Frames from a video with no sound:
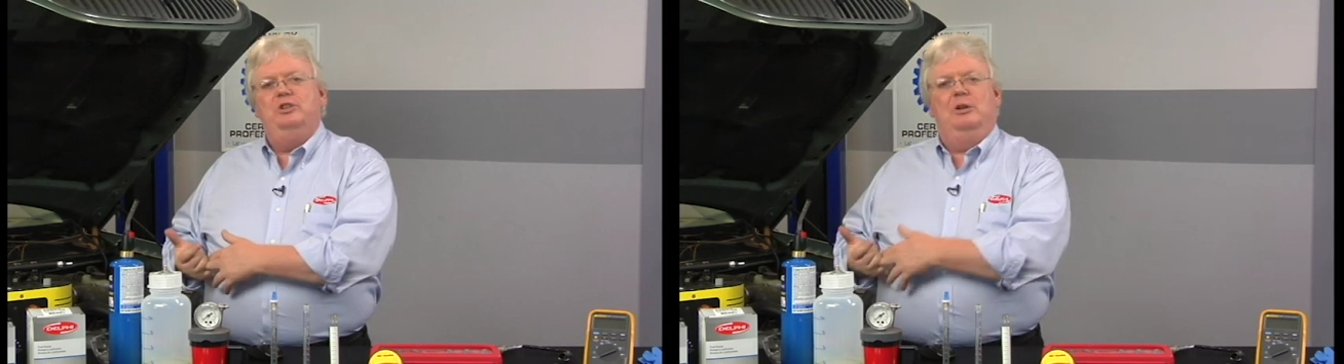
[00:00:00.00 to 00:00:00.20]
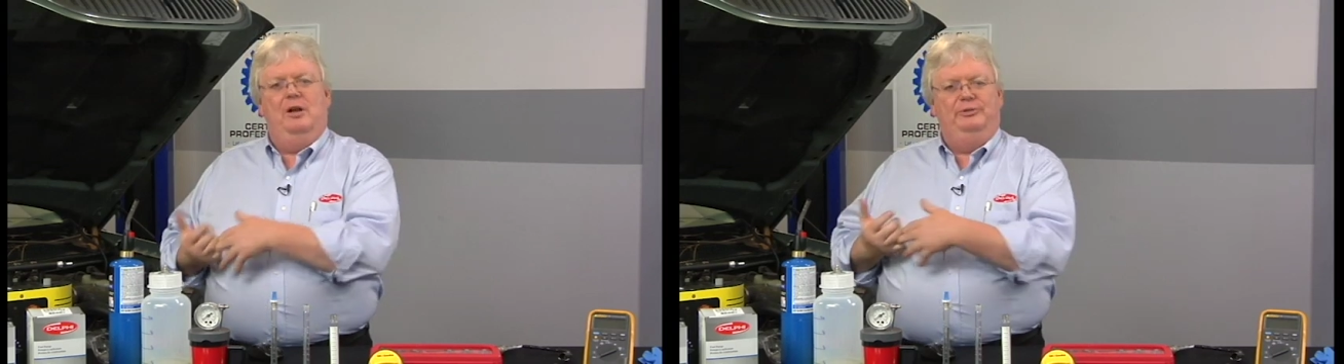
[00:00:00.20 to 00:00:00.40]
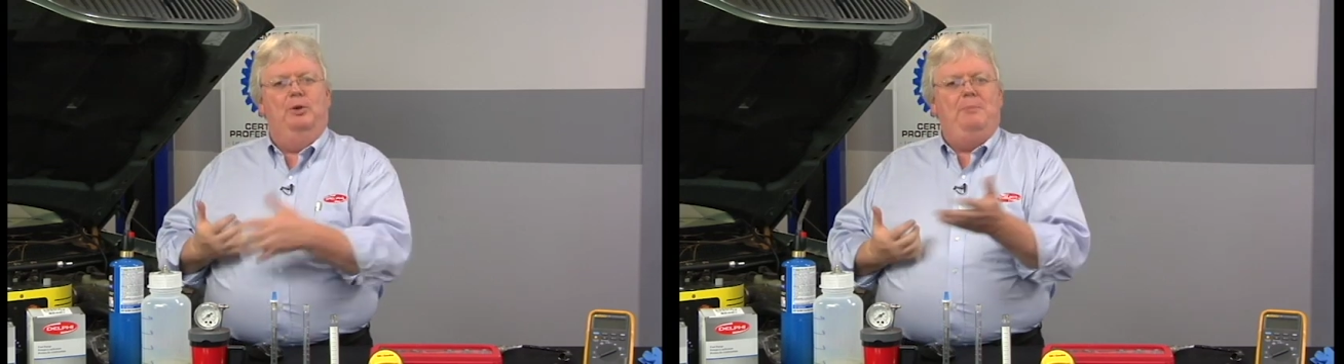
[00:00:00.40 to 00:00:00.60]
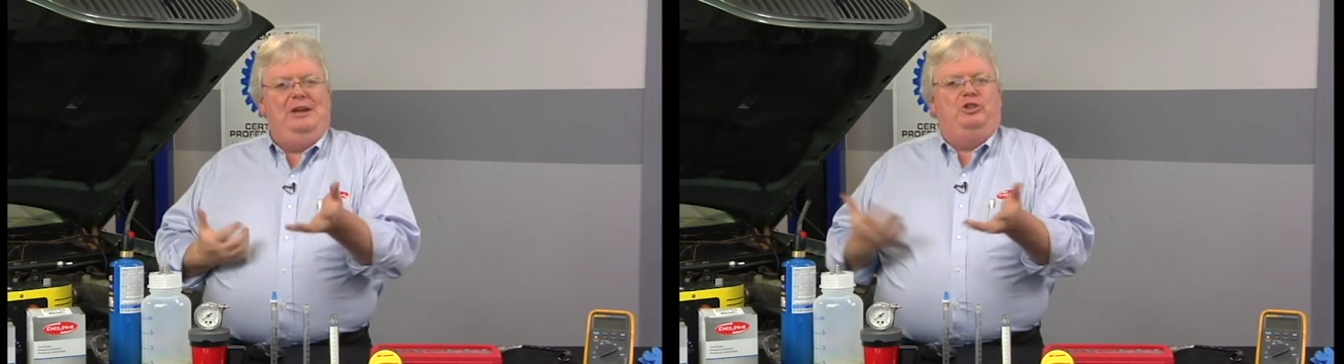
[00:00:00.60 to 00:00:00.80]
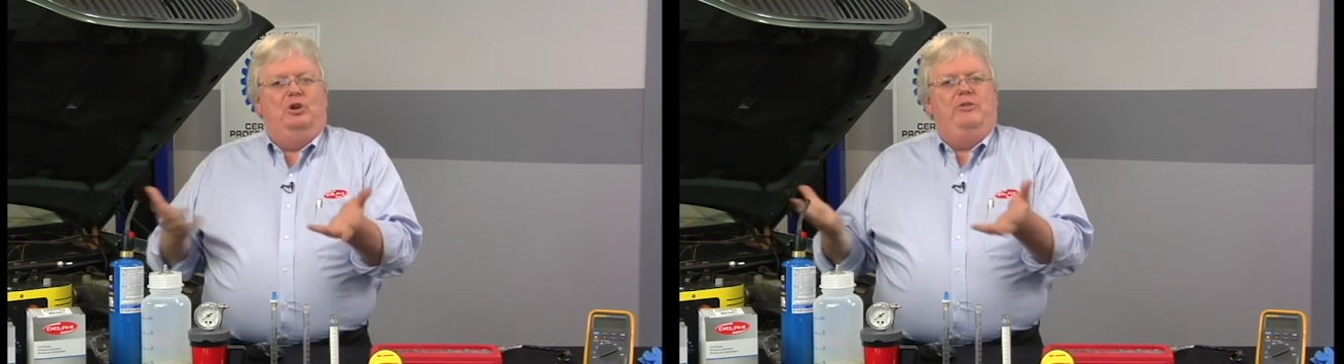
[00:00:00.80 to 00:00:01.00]
and also
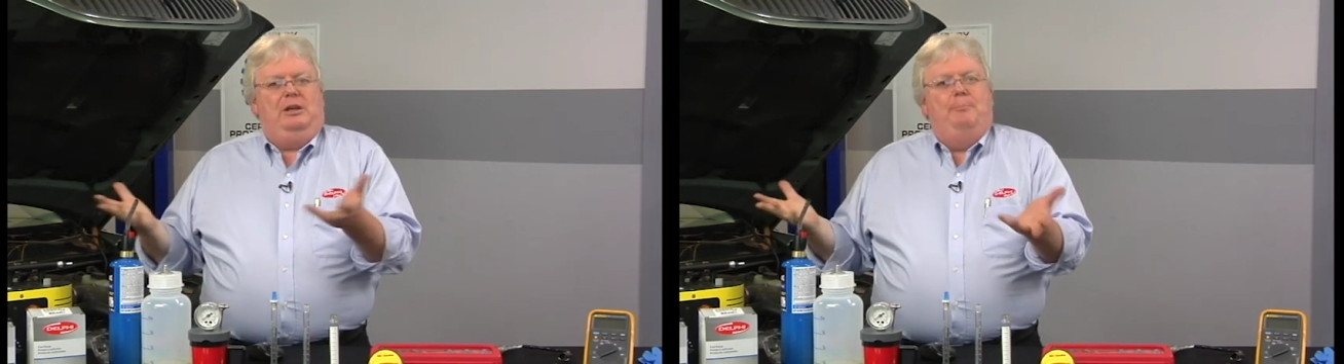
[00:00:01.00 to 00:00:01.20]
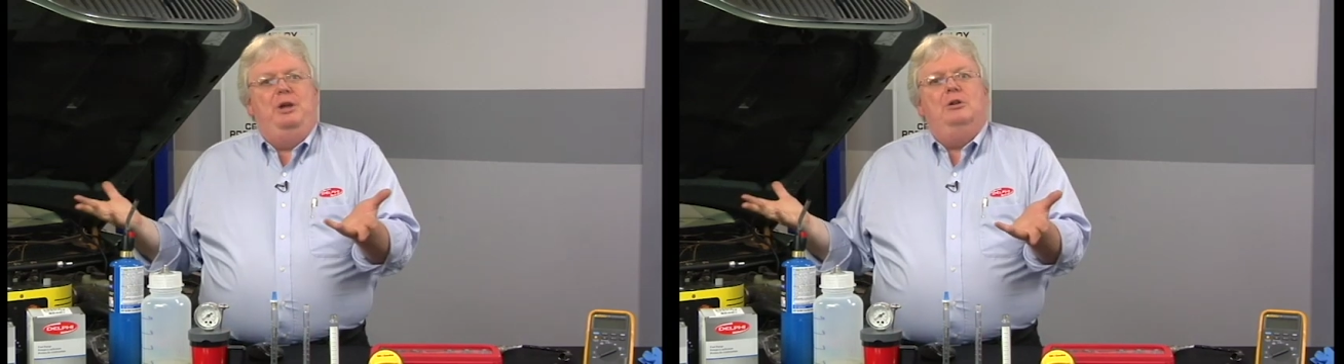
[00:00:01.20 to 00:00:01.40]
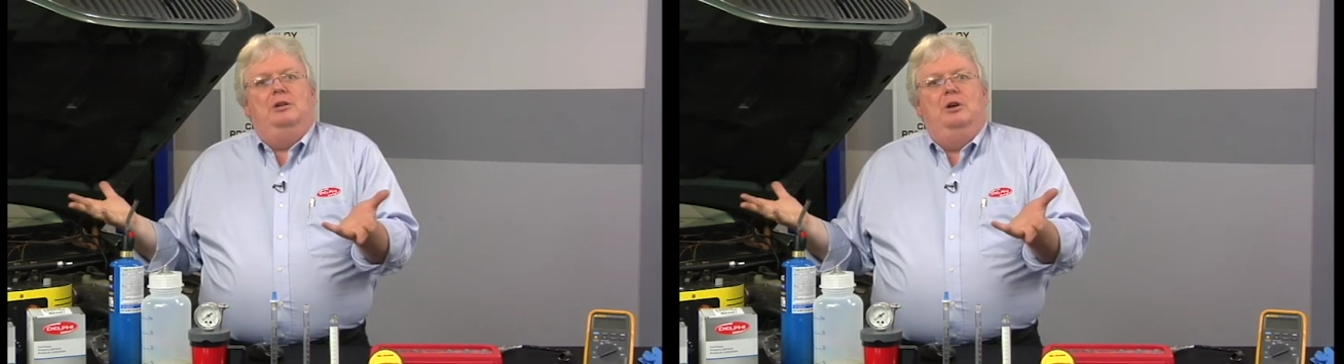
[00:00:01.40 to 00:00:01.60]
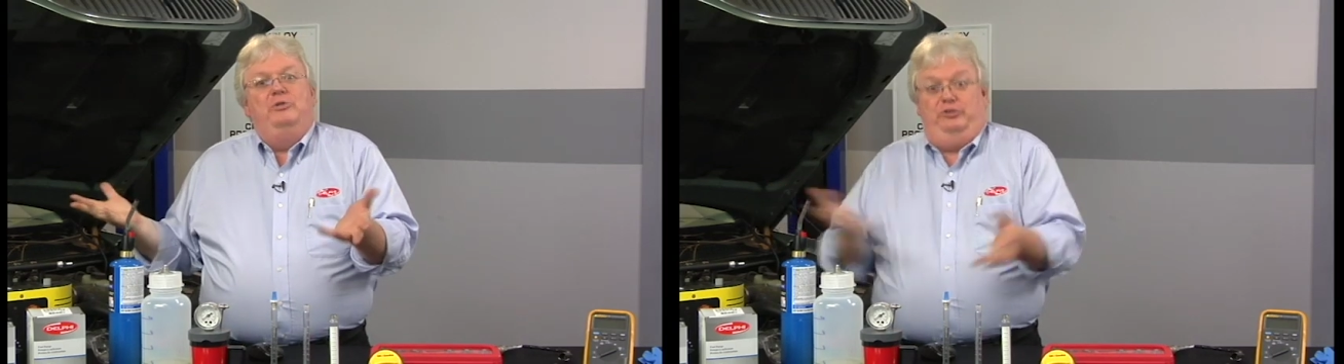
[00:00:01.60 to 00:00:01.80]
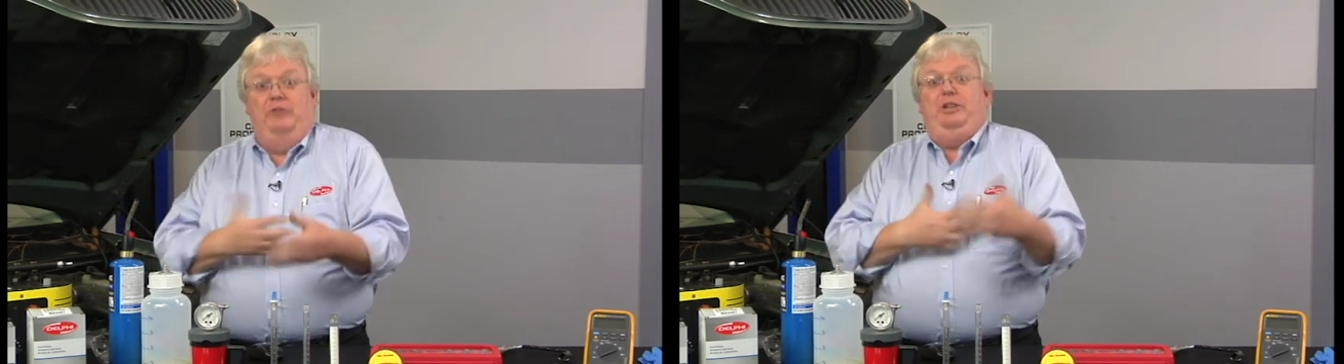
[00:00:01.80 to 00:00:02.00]
make sure the computer
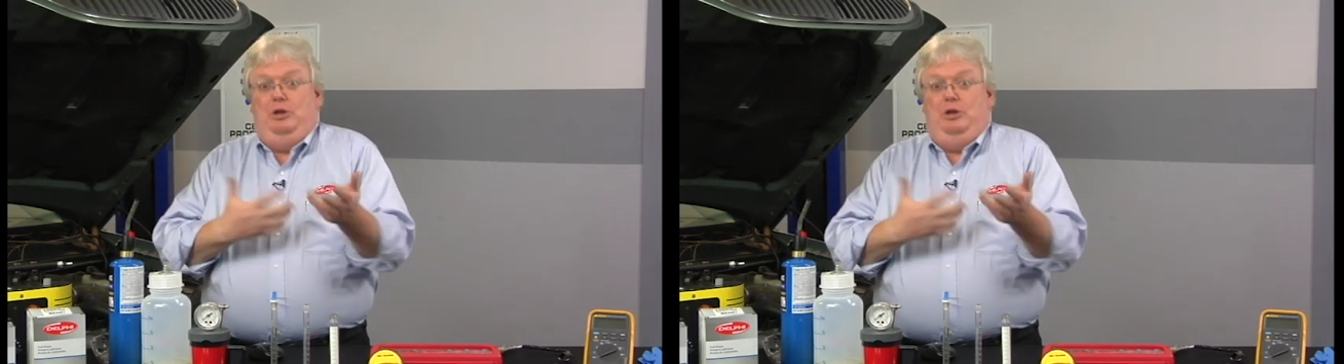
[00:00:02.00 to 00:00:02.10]
knows that the